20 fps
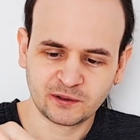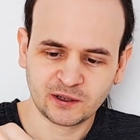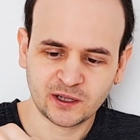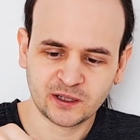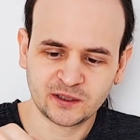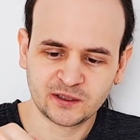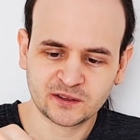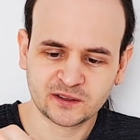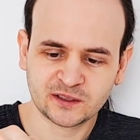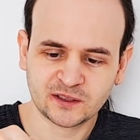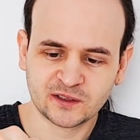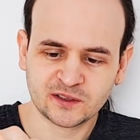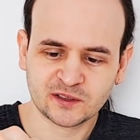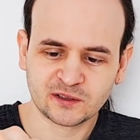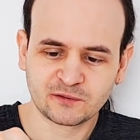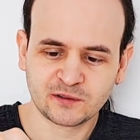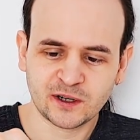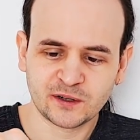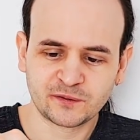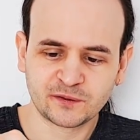and it can
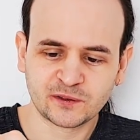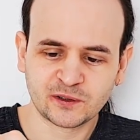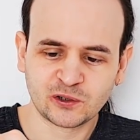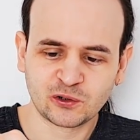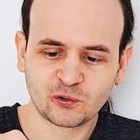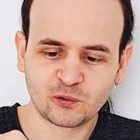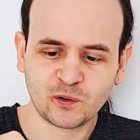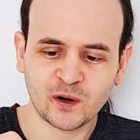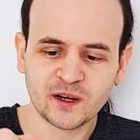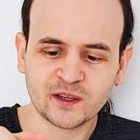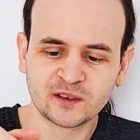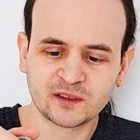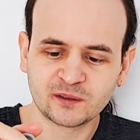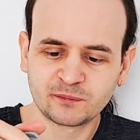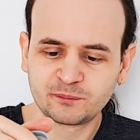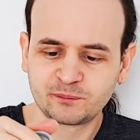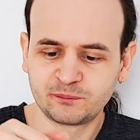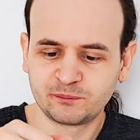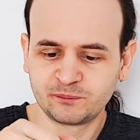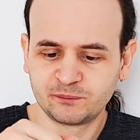survive quite a,
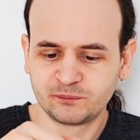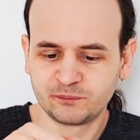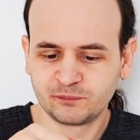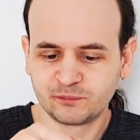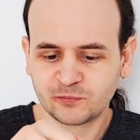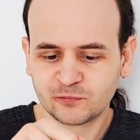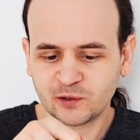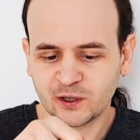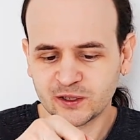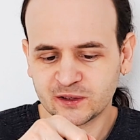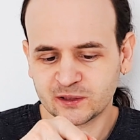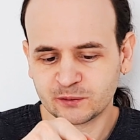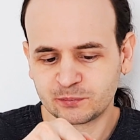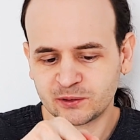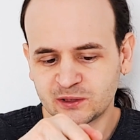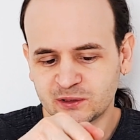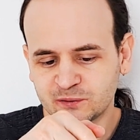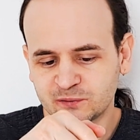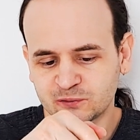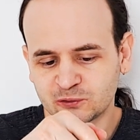quite a
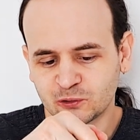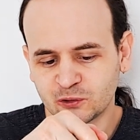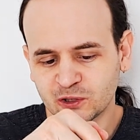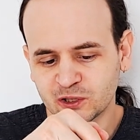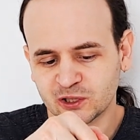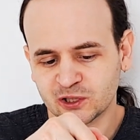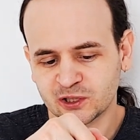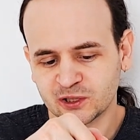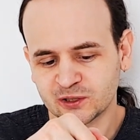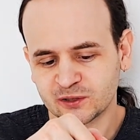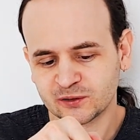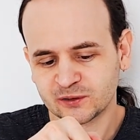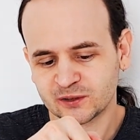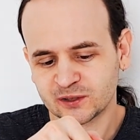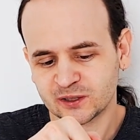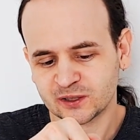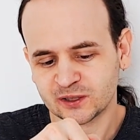bit of torque